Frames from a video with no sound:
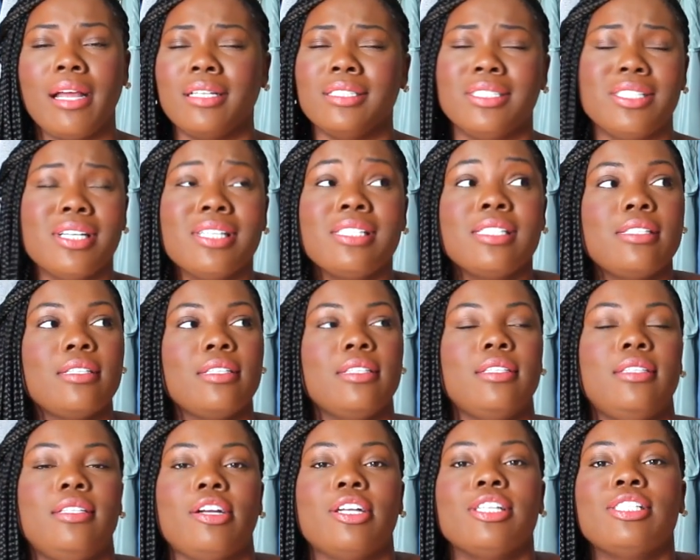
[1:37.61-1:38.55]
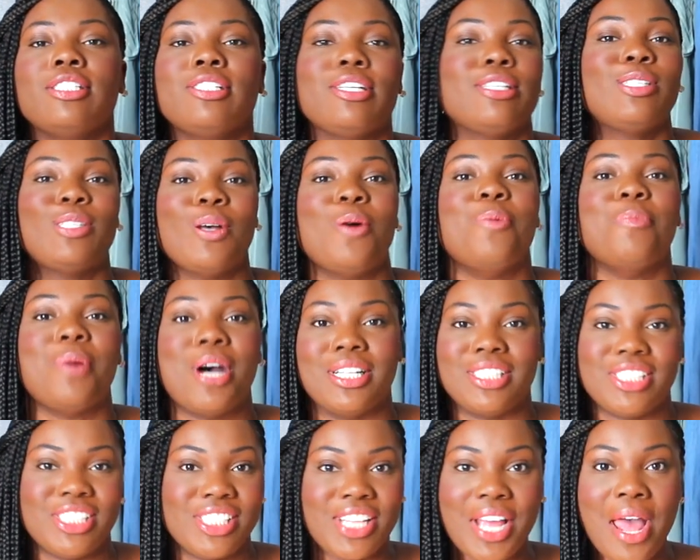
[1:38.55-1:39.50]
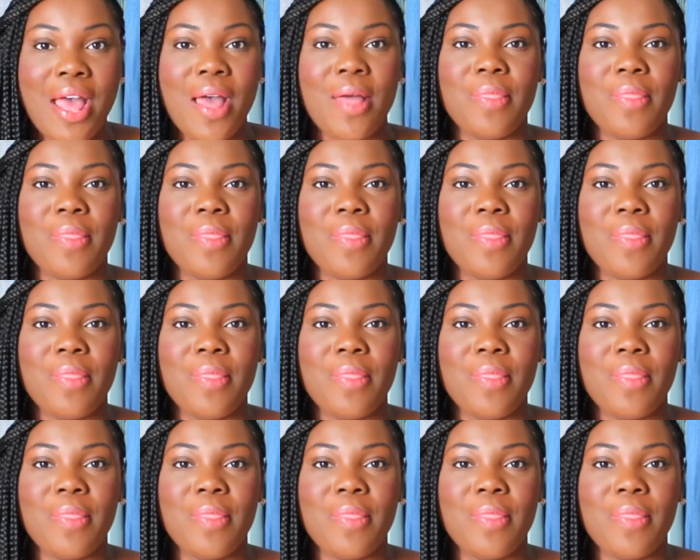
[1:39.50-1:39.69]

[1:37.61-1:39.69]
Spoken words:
And there's just so much